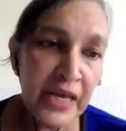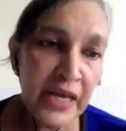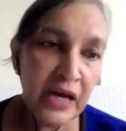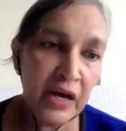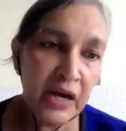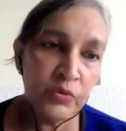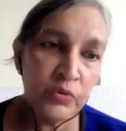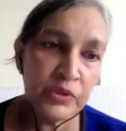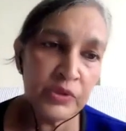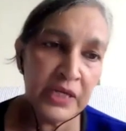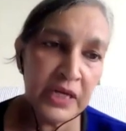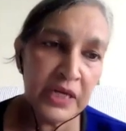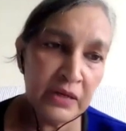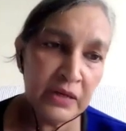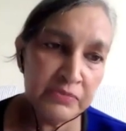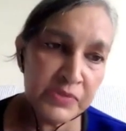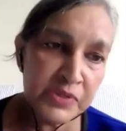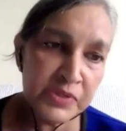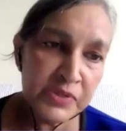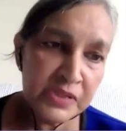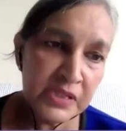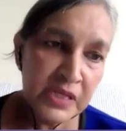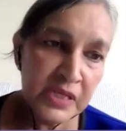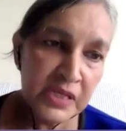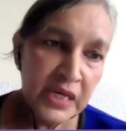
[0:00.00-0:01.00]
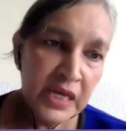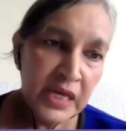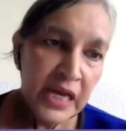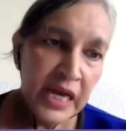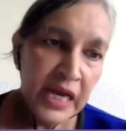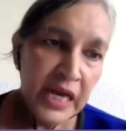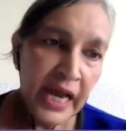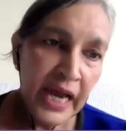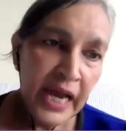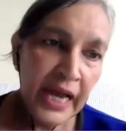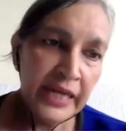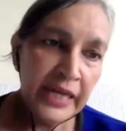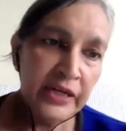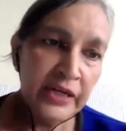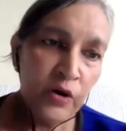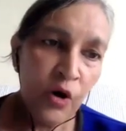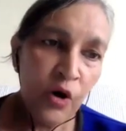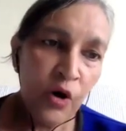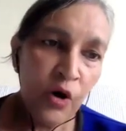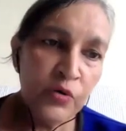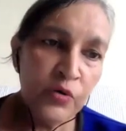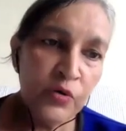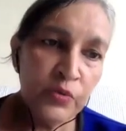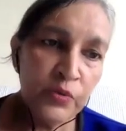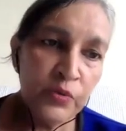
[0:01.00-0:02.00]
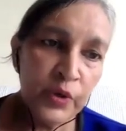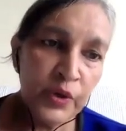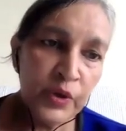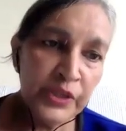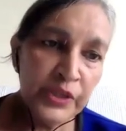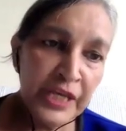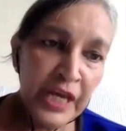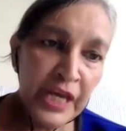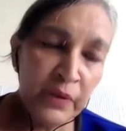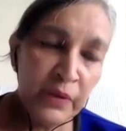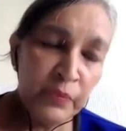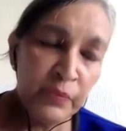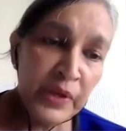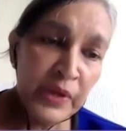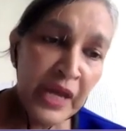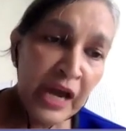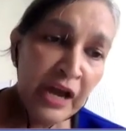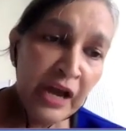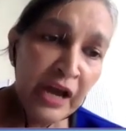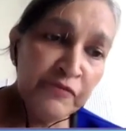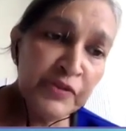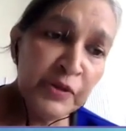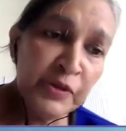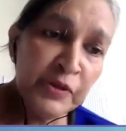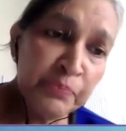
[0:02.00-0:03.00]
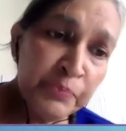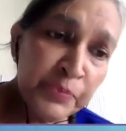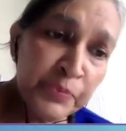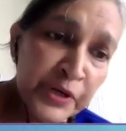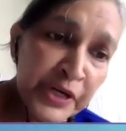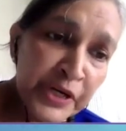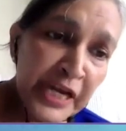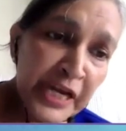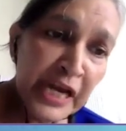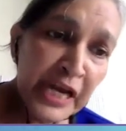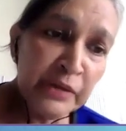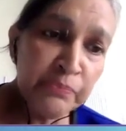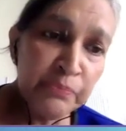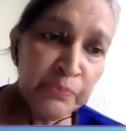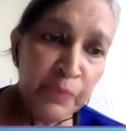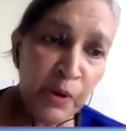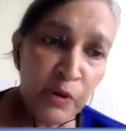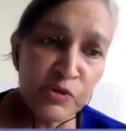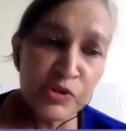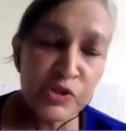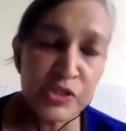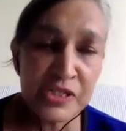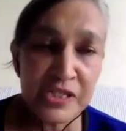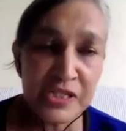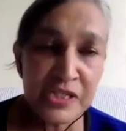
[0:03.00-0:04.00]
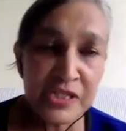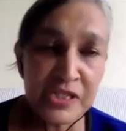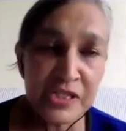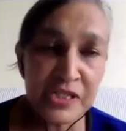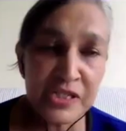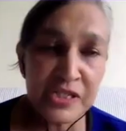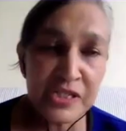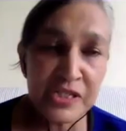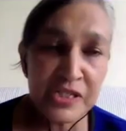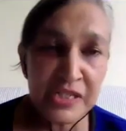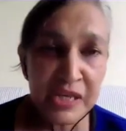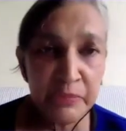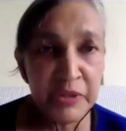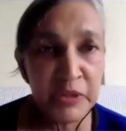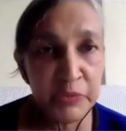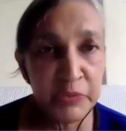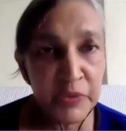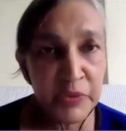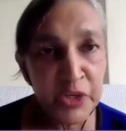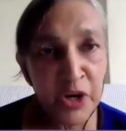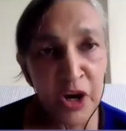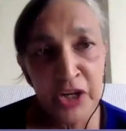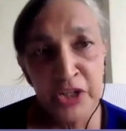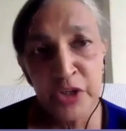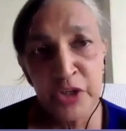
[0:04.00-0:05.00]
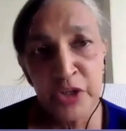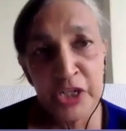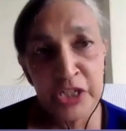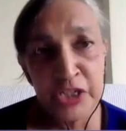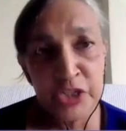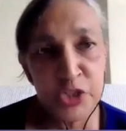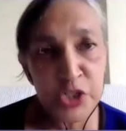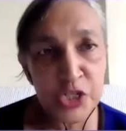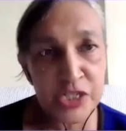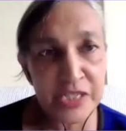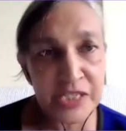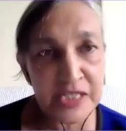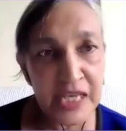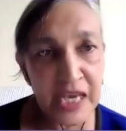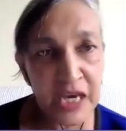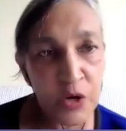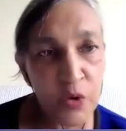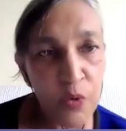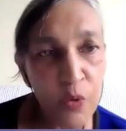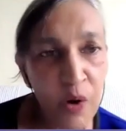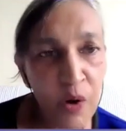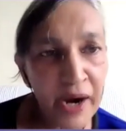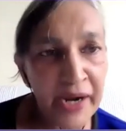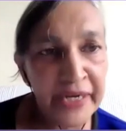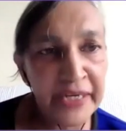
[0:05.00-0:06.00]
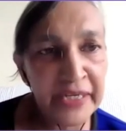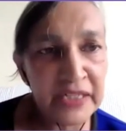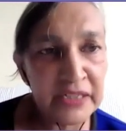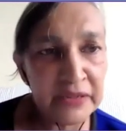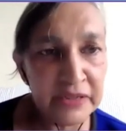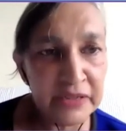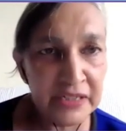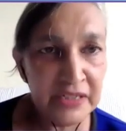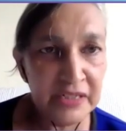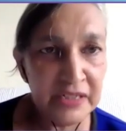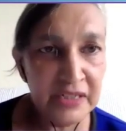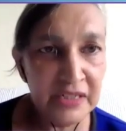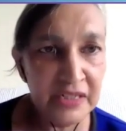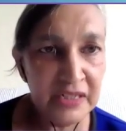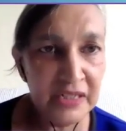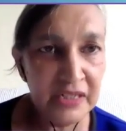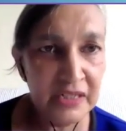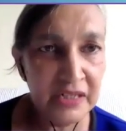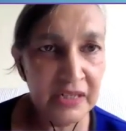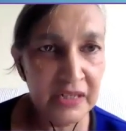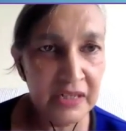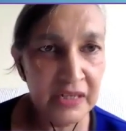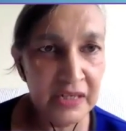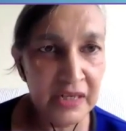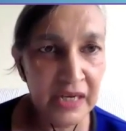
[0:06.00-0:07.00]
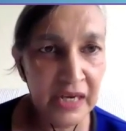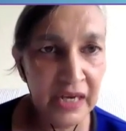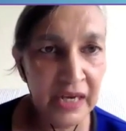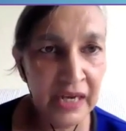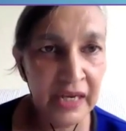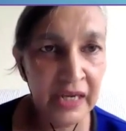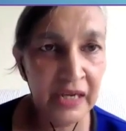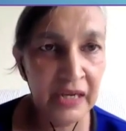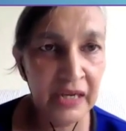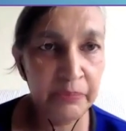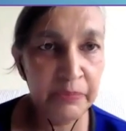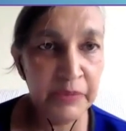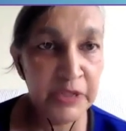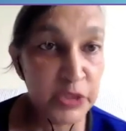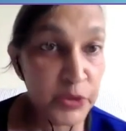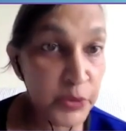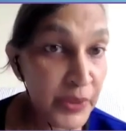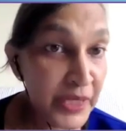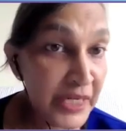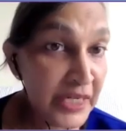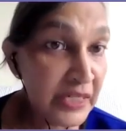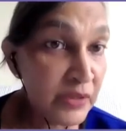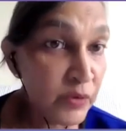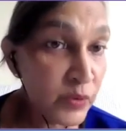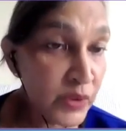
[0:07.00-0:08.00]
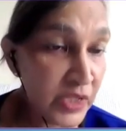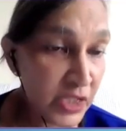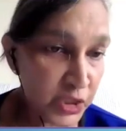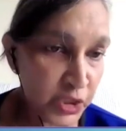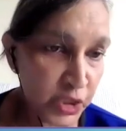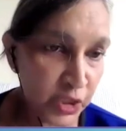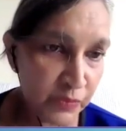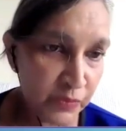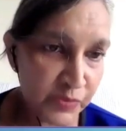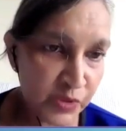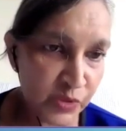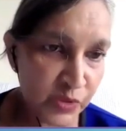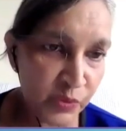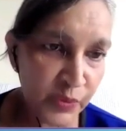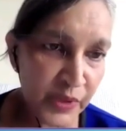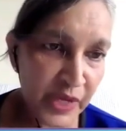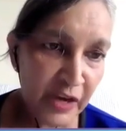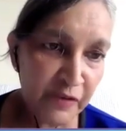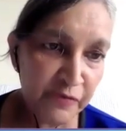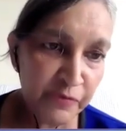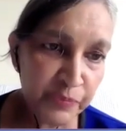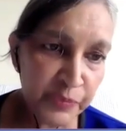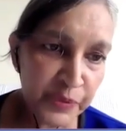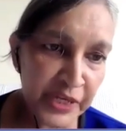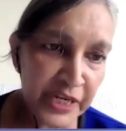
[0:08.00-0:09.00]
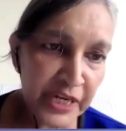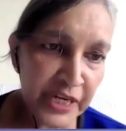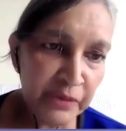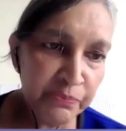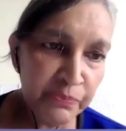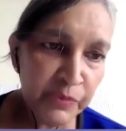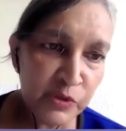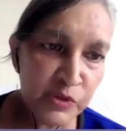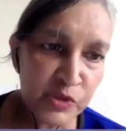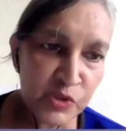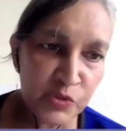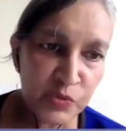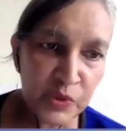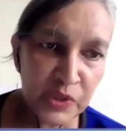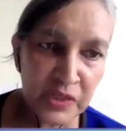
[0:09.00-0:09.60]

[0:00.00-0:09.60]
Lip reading: outcomes. And we have the pre and post summit. We're not going to just stay quiet between the workshops. So we have pre and post